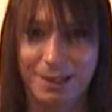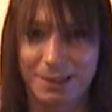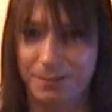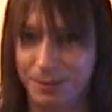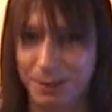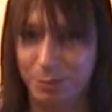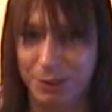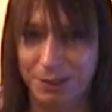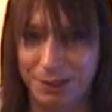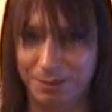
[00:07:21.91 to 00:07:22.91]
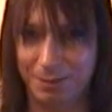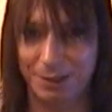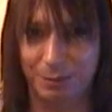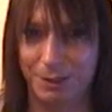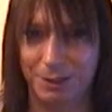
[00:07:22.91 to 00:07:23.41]
as if in some ways
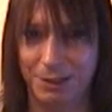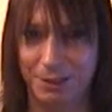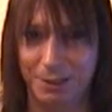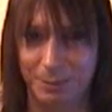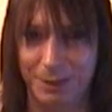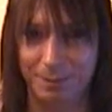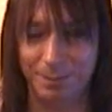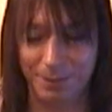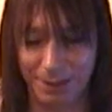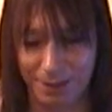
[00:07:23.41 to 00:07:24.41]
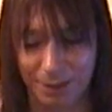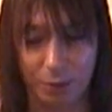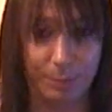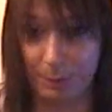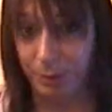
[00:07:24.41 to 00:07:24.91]
that's what you're saying to me,
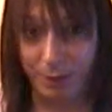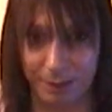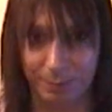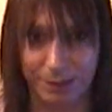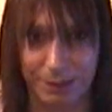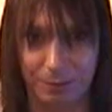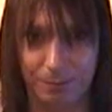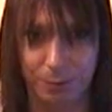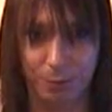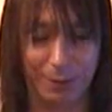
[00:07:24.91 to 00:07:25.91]
or people like myself who